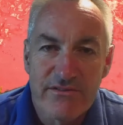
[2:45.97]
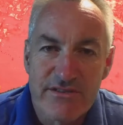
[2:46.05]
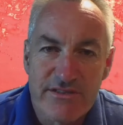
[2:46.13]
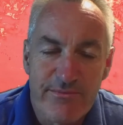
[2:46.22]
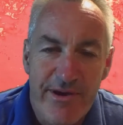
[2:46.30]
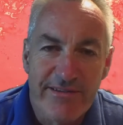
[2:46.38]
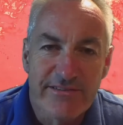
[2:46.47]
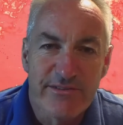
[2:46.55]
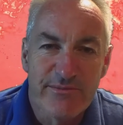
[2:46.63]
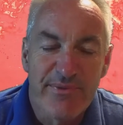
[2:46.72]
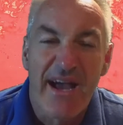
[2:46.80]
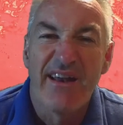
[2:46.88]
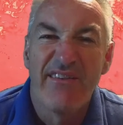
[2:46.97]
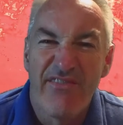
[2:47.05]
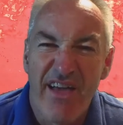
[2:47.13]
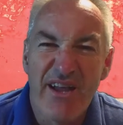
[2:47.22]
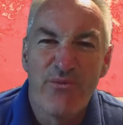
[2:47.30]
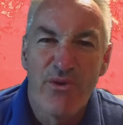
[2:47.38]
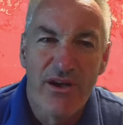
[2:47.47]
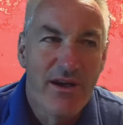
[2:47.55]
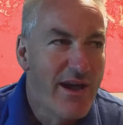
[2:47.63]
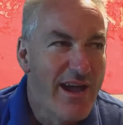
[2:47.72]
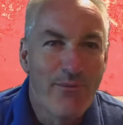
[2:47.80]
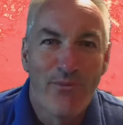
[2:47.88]
Those Samaritans, bad, and they were.
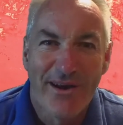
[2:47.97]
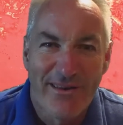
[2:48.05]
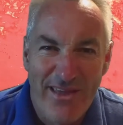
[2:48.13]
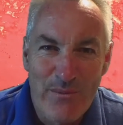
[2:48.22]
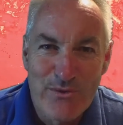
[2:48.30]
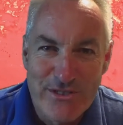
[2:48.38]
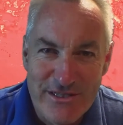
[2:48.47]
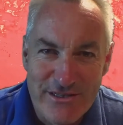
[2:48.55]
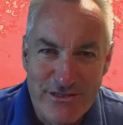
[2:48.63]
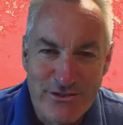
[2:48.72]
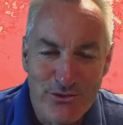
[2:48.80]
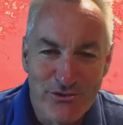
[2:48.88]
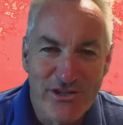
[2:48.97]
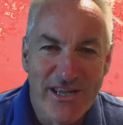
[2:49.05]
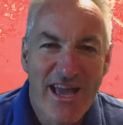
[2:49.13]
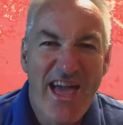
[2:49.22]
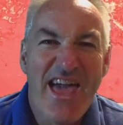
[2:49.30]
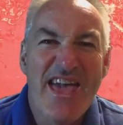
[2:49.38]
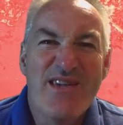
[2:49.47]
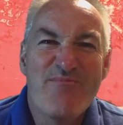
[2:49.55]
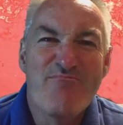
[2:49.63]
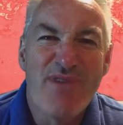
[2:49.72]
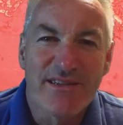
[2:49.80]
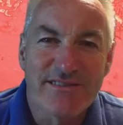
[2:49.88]
If one of them was in the story, he
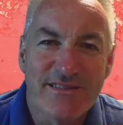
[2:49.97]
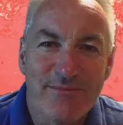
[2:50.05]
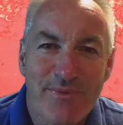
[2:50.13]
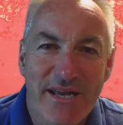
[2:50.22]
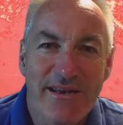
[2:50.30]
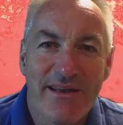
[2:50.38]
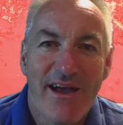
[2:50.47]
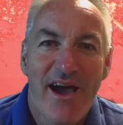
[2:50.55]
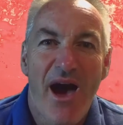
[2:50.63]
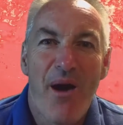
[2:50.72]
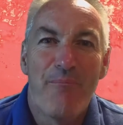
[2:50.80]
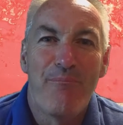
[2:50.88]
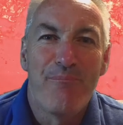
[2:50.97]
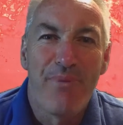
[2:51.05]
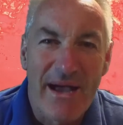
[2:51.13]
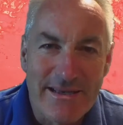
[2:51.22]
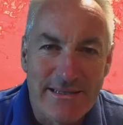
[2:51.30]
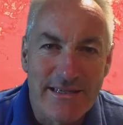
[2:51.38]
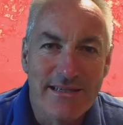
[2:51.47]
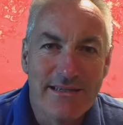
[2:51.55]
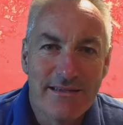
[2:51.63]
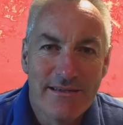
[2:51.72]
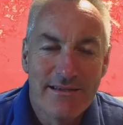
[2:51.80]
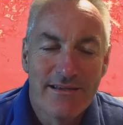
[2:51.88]
must have been a baddie.
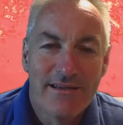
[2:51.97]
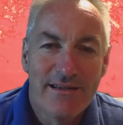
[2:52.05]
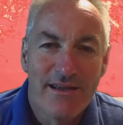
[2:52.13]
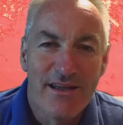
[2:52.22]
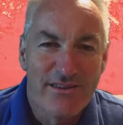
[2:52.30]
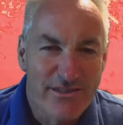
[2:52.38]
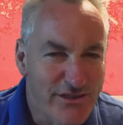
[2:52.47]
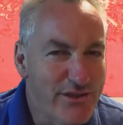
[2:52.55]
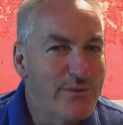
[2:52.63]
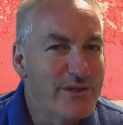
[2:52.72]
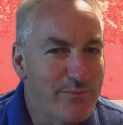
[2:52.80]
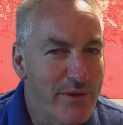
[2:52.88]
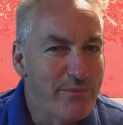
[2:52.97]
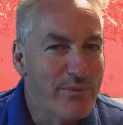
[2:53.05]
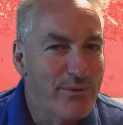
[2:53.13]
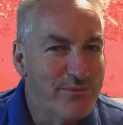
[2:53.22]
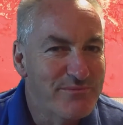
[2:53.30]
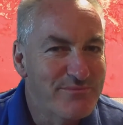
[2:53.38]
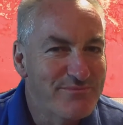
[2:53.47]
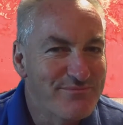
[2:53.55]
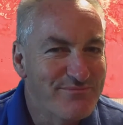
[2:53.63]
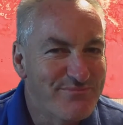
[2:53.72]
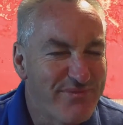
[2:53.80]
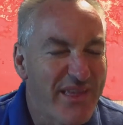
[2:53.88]
And the Jewish people,
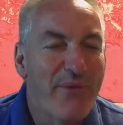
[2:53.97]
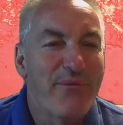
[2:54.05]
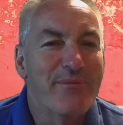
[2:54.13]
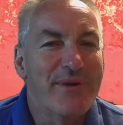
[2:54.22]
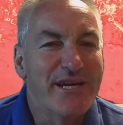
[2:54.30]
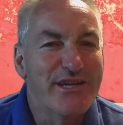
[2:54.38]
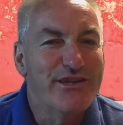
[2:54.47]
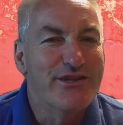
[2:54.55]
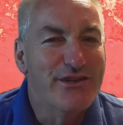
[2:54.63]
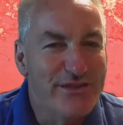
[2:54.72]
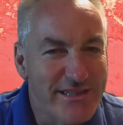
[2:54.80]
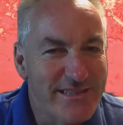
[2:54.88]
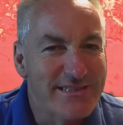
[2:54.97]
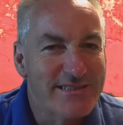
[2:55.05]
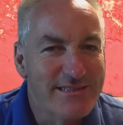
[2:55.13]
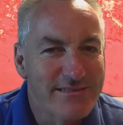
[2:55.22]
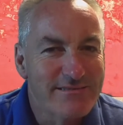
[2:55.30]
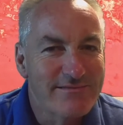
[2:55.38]
they would have been goodies.